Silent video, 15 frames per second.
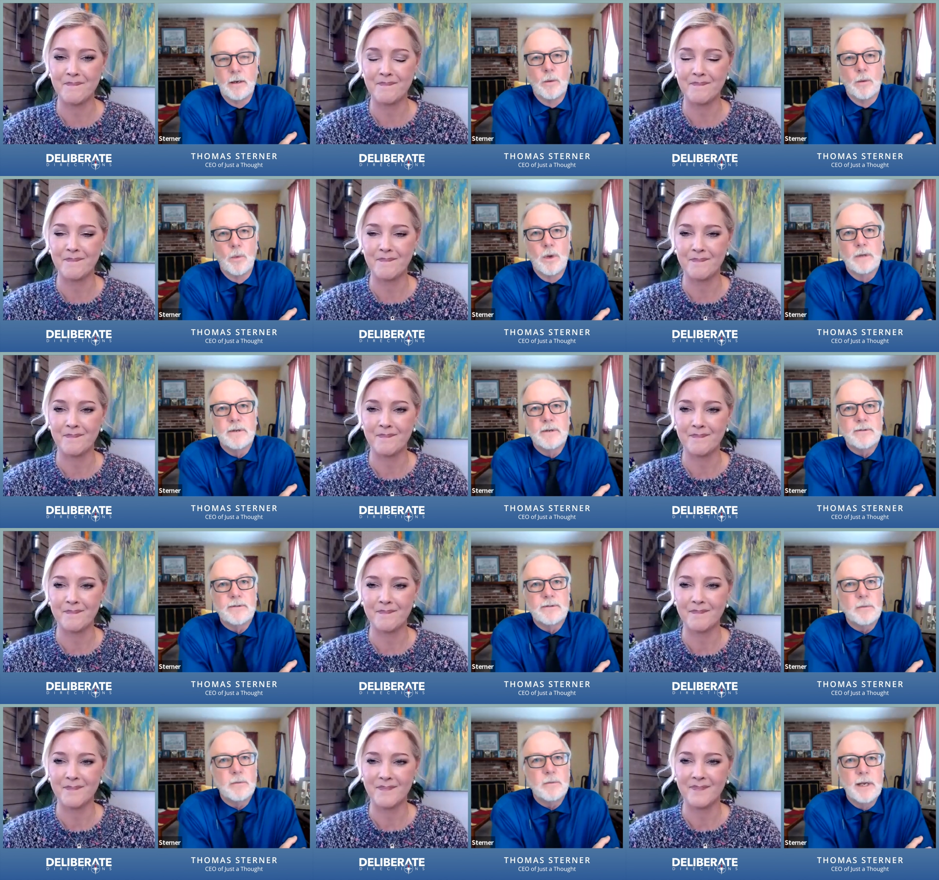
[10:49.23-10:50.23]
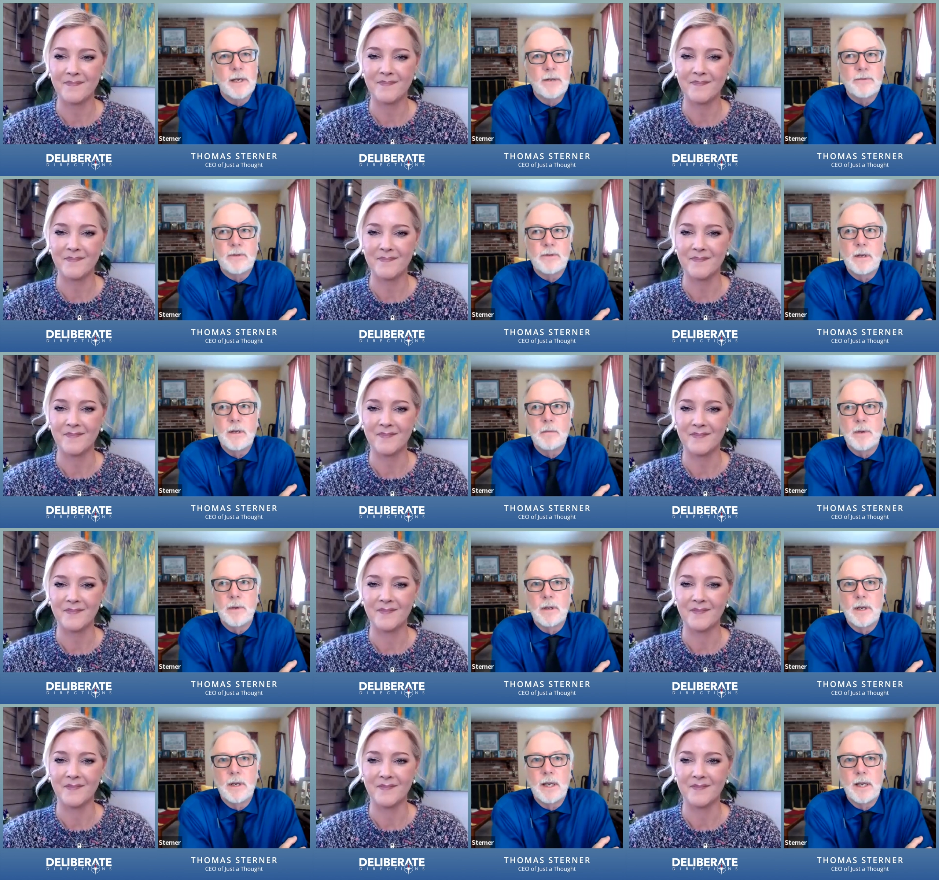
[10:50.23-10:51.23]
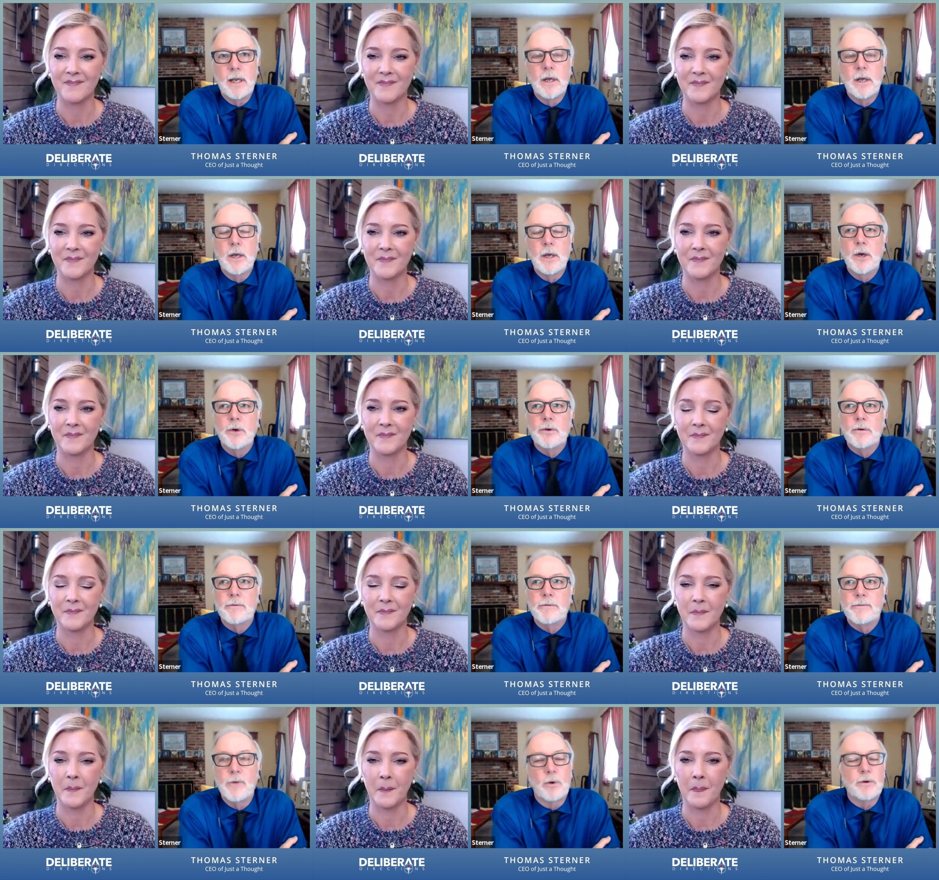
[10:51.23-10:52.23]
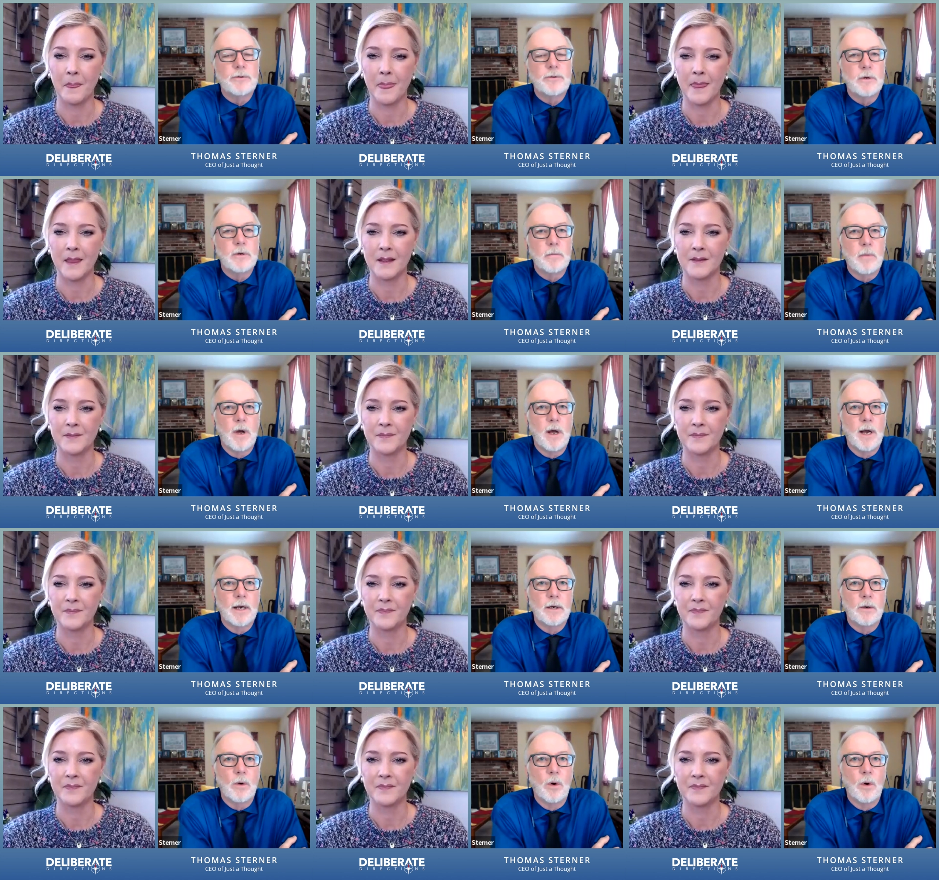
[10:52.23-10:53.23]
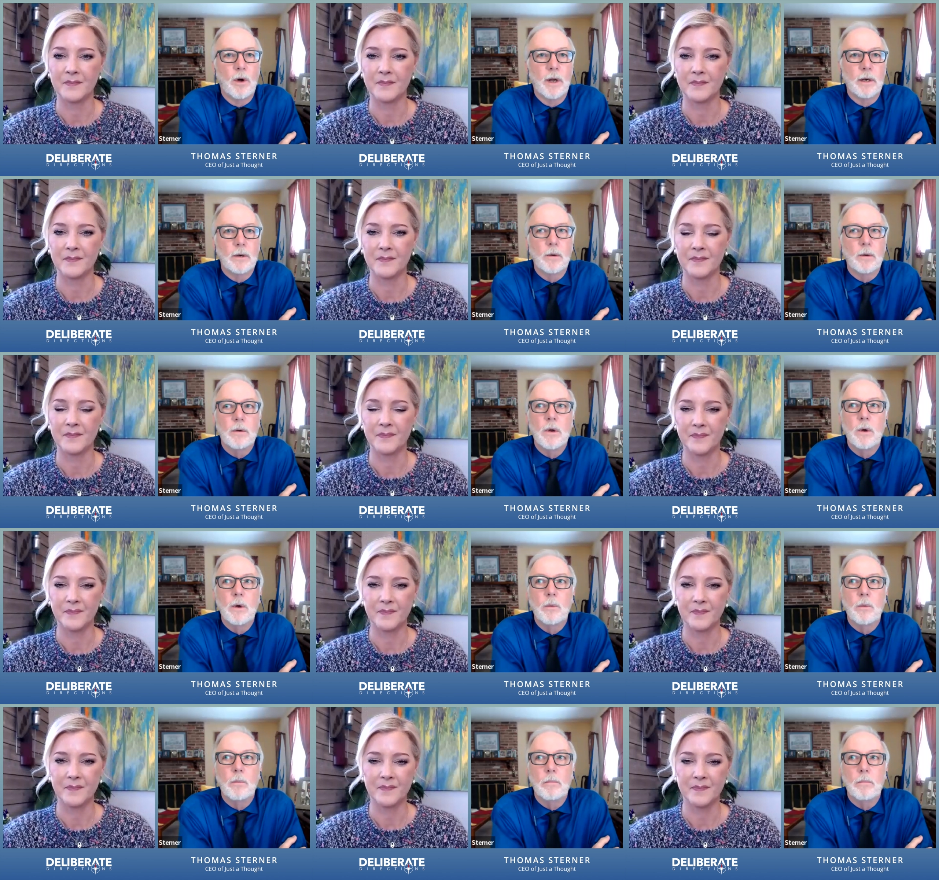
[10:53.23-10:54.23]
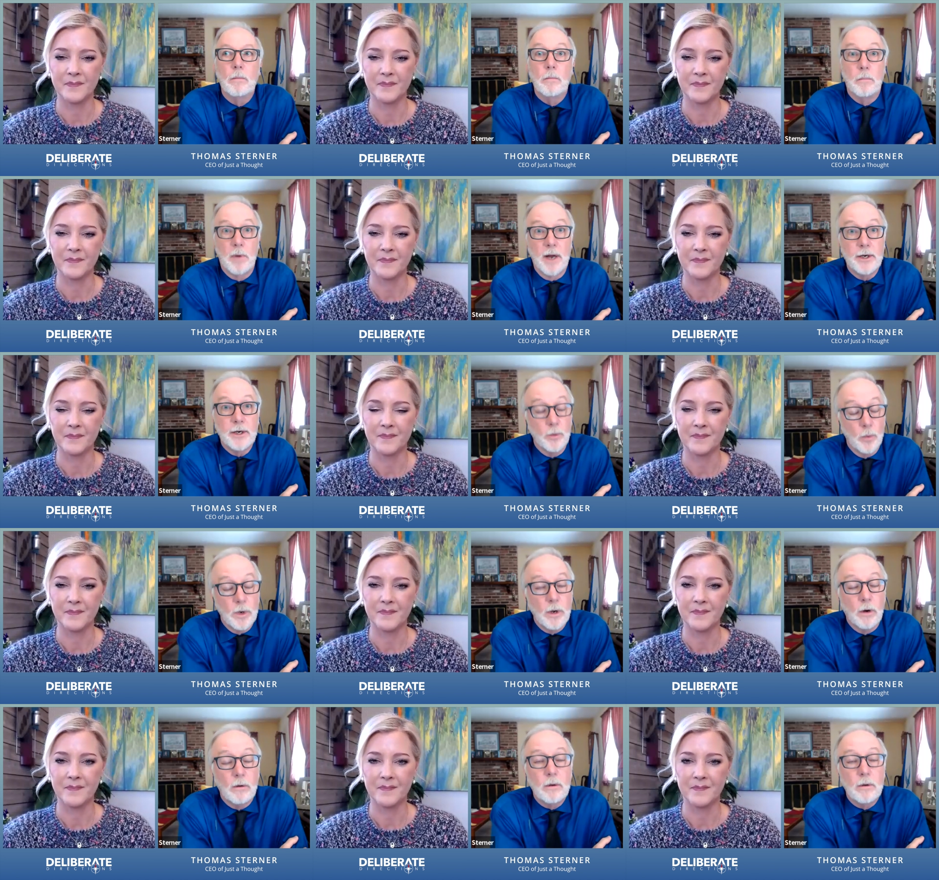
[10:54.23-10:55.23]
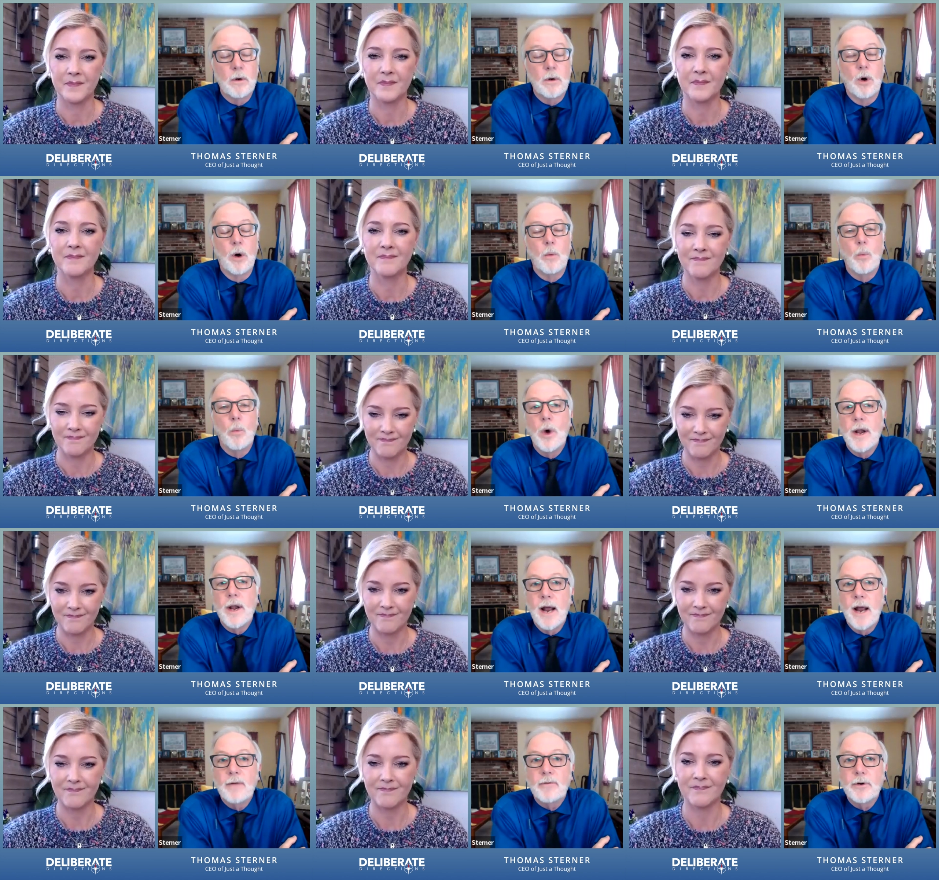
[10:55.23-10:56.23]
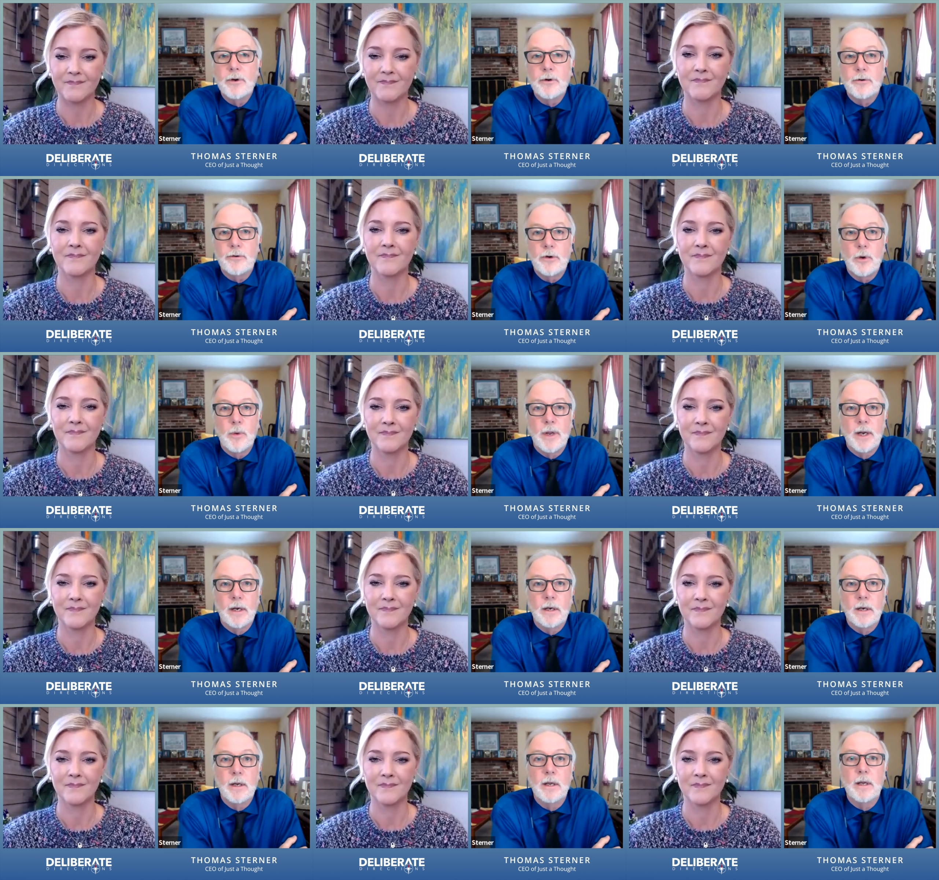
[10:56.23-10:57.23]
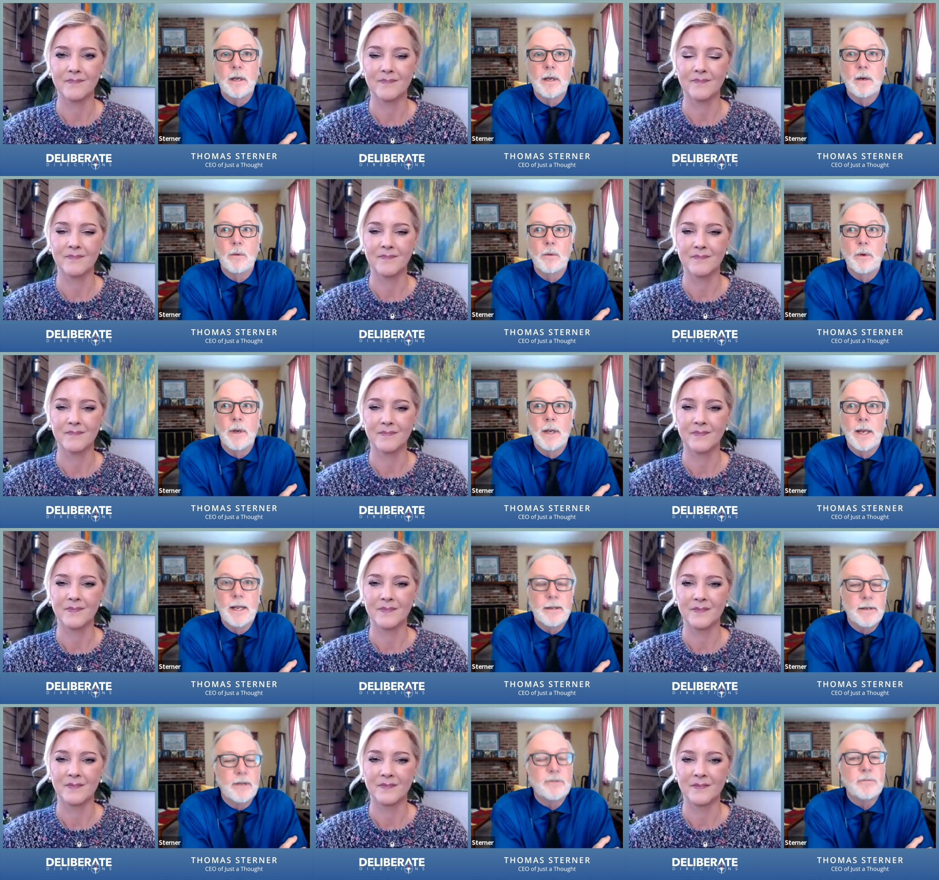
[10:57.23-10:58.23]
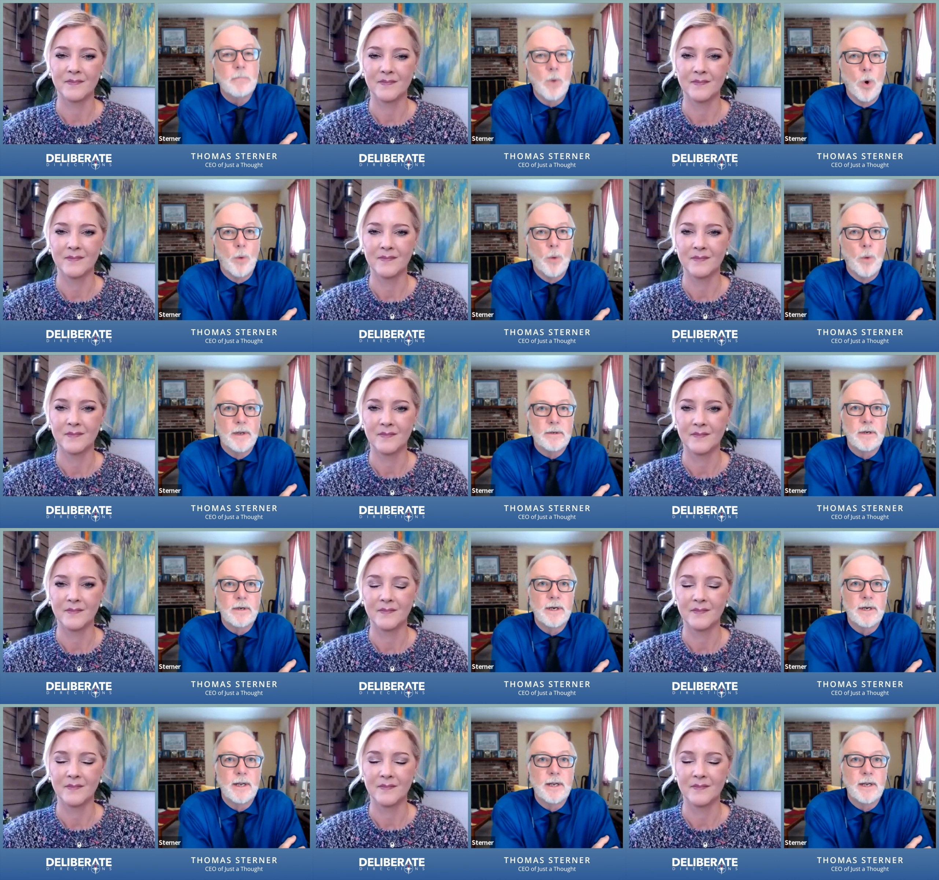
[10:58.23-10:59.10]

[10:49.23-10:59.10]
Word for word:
Speaker 1: well discipline is the ability to focus your mind on by your will on whatever you're doing in this moment.